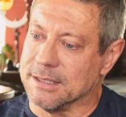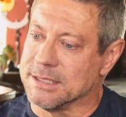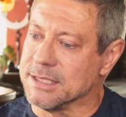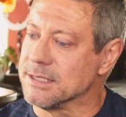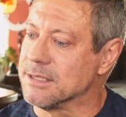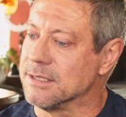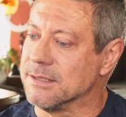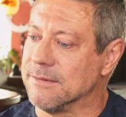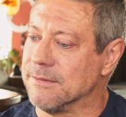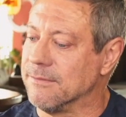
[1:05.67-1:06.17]

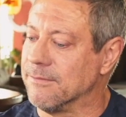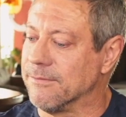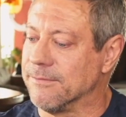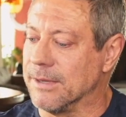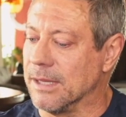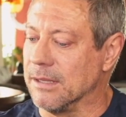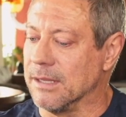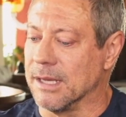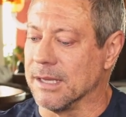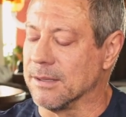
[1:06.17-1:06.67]
just
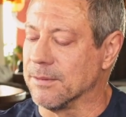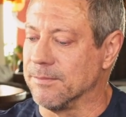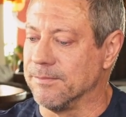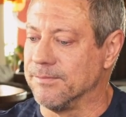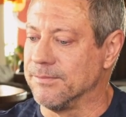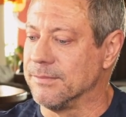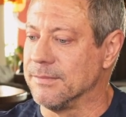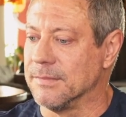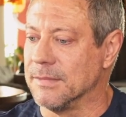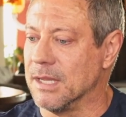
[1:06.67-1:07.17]
felt like
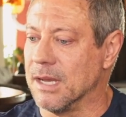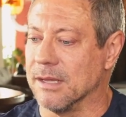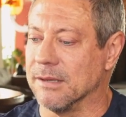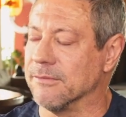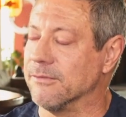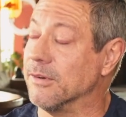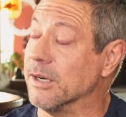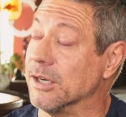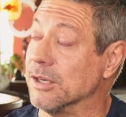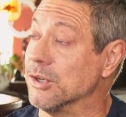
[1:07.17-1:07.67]

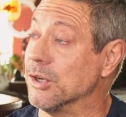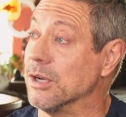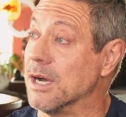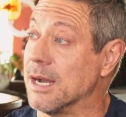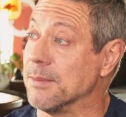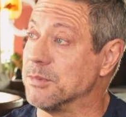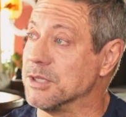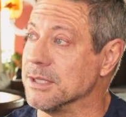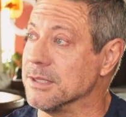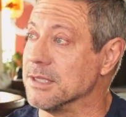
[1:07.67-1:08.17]
not very good
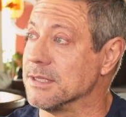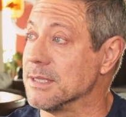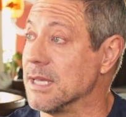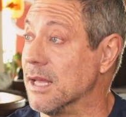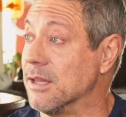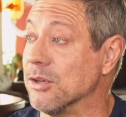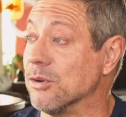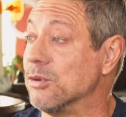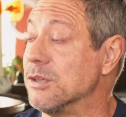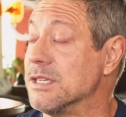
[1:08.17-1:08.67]
options.
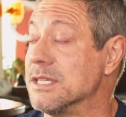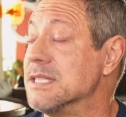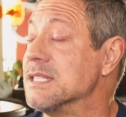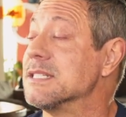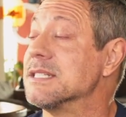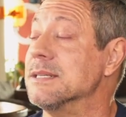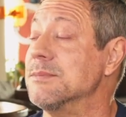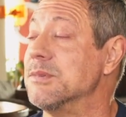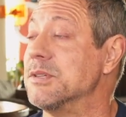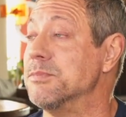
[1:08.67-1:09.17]
And there didn't
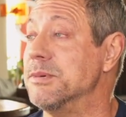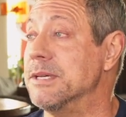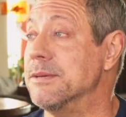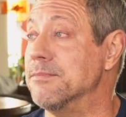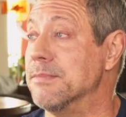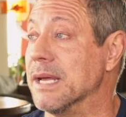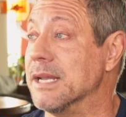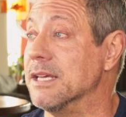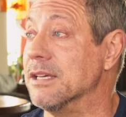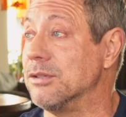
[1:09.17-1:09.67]
seem to
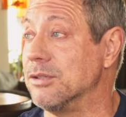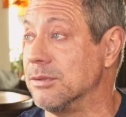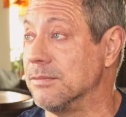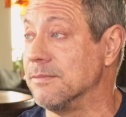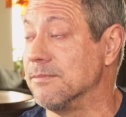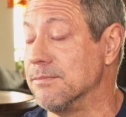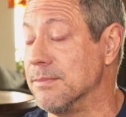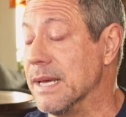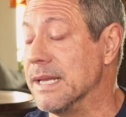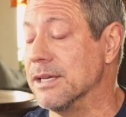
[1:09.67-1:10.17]
be
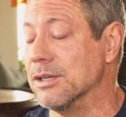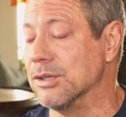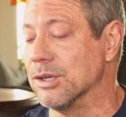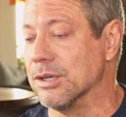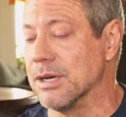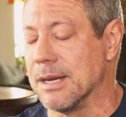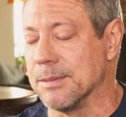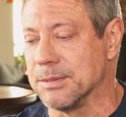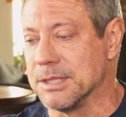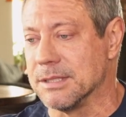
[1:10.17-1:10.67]
many
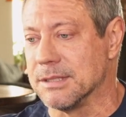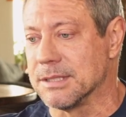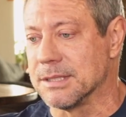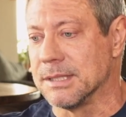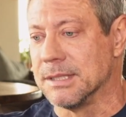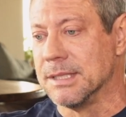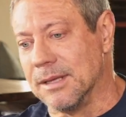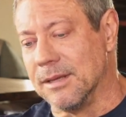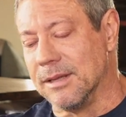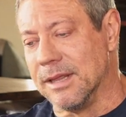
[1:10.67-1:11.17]
good
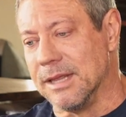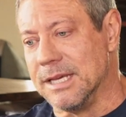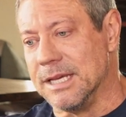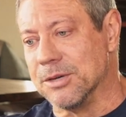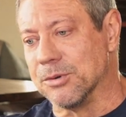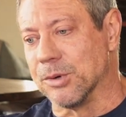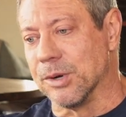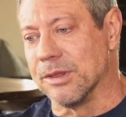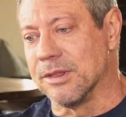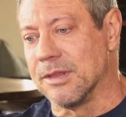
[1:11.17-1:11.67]
options.
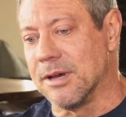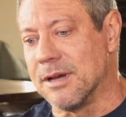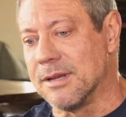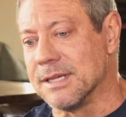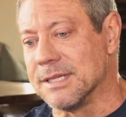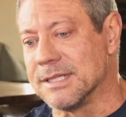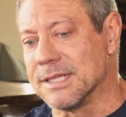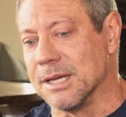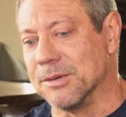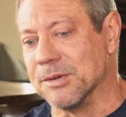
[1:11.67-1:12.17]
The
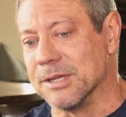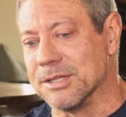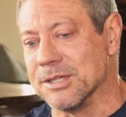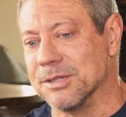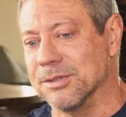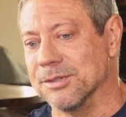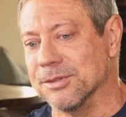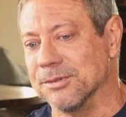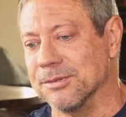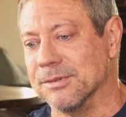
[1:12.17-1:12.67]
orthotist I went
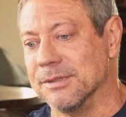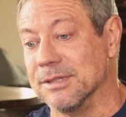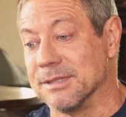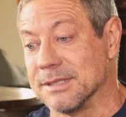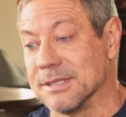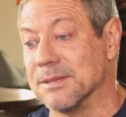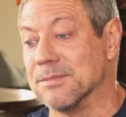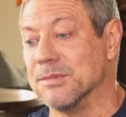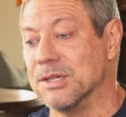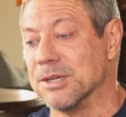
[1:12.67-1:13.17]
to
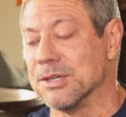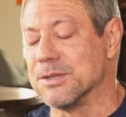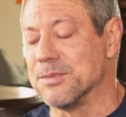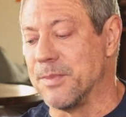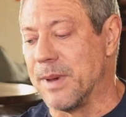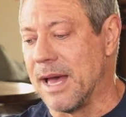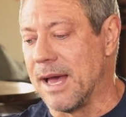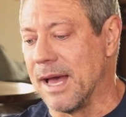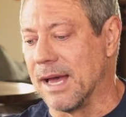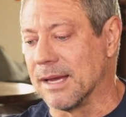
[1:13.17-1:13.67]
some
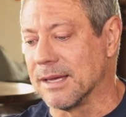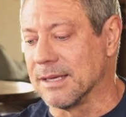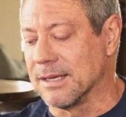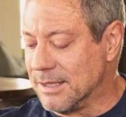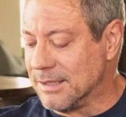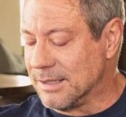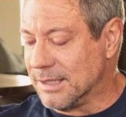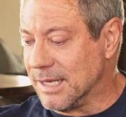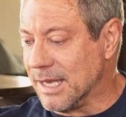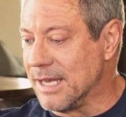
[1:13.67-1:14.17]
years
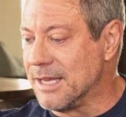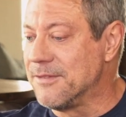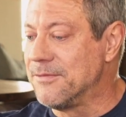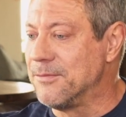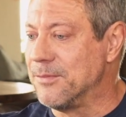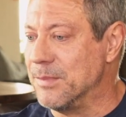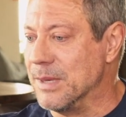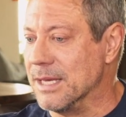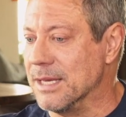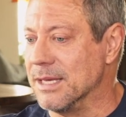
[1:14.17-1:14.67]
back
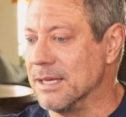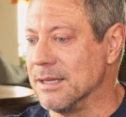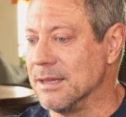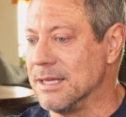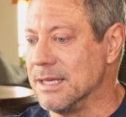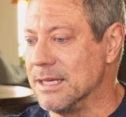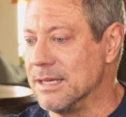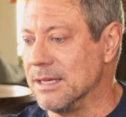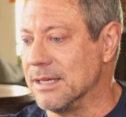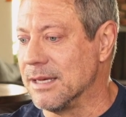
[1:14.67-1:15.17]
gave
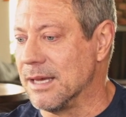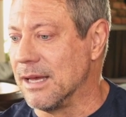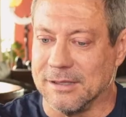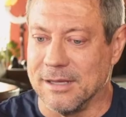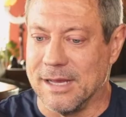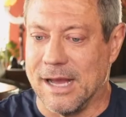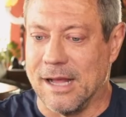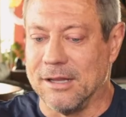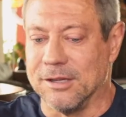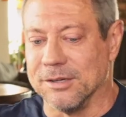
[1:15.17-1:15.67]
me the
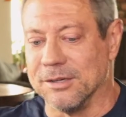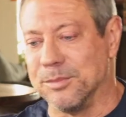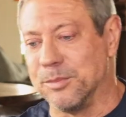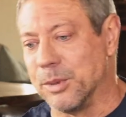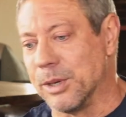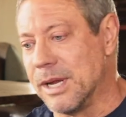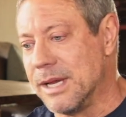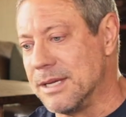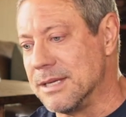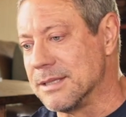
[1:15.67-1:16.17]

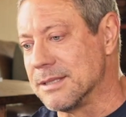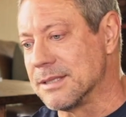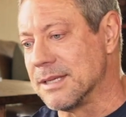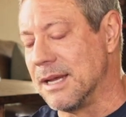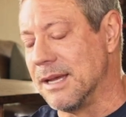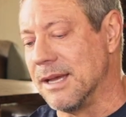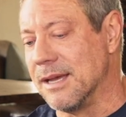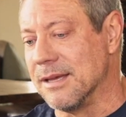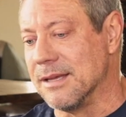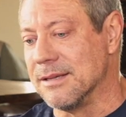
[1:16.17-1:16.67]
Allard
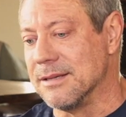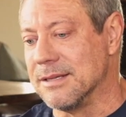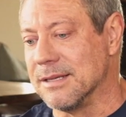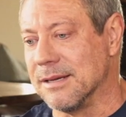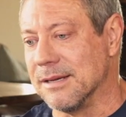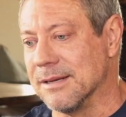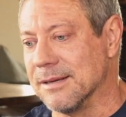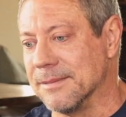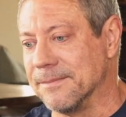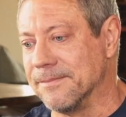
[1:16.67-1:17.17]
brace, and
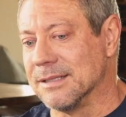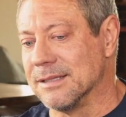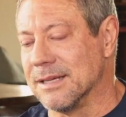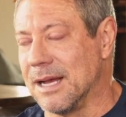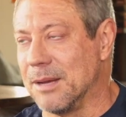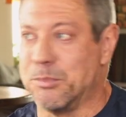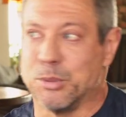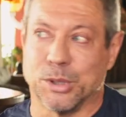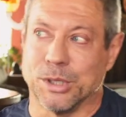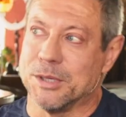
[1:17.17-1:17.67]

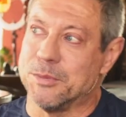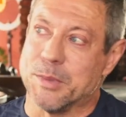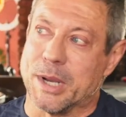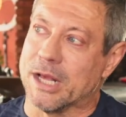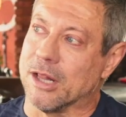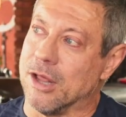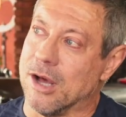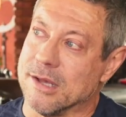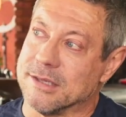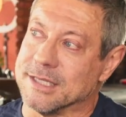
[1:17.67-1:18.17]
I put it in
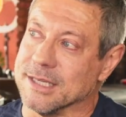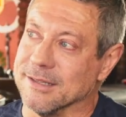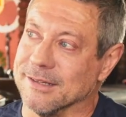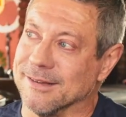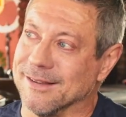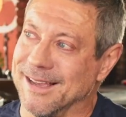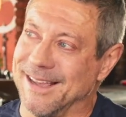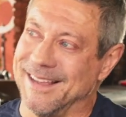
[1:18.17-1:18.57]
my closet